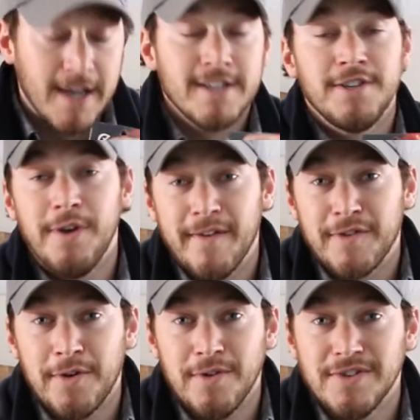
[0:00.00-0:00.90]
So you have
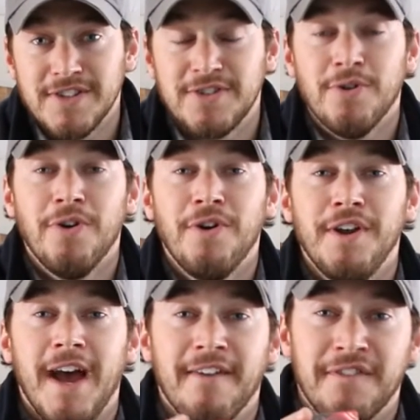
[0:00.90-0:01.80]
to go to the store,
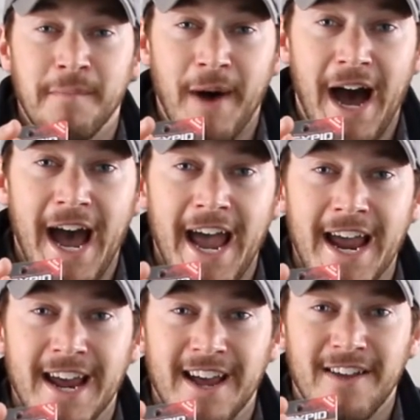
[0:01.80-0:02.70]
you have to
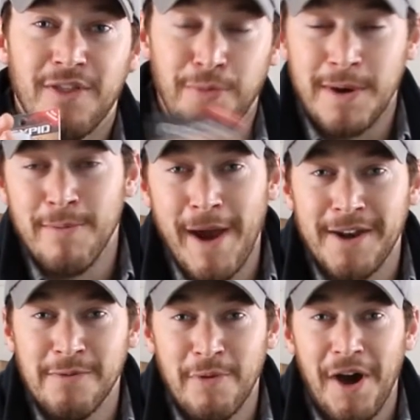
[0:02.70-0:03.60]
buy 3
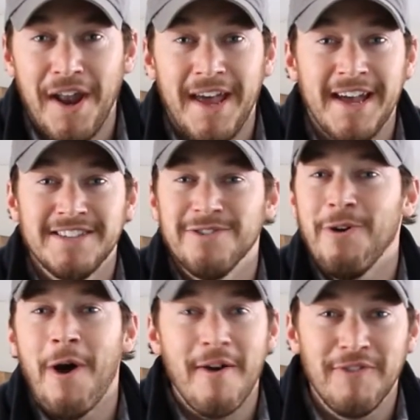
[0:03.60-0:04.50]
brand new broadheads, or
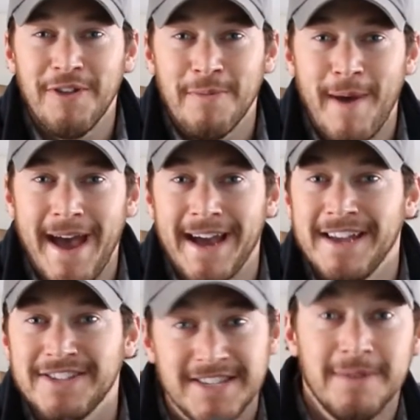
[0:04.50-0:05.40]
however they're
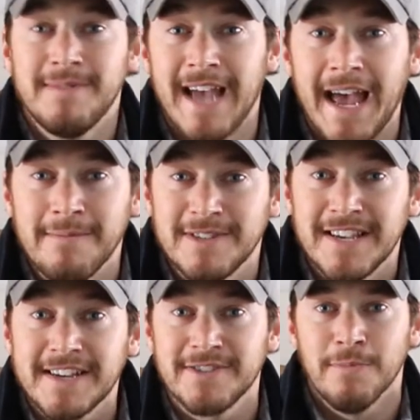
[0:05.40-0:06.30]
packaged, sometimes
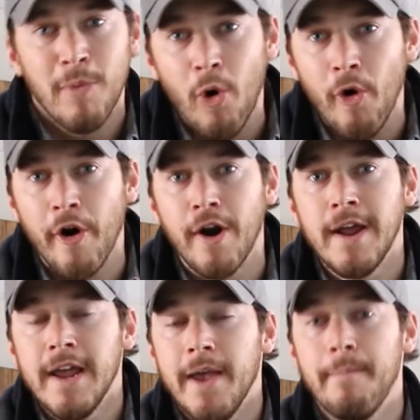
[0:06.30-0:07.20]
6 or more,
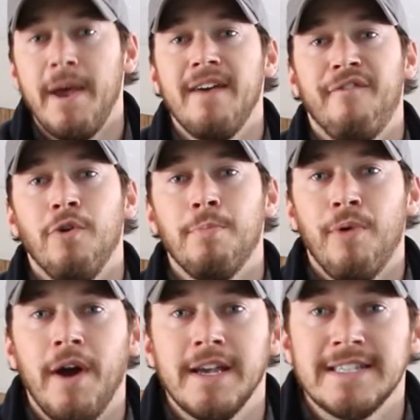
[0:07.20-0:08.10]
and pay full
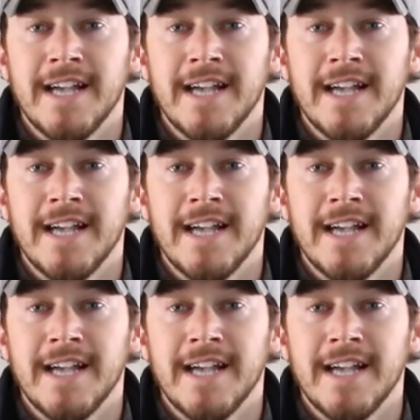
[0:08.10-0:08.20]
price.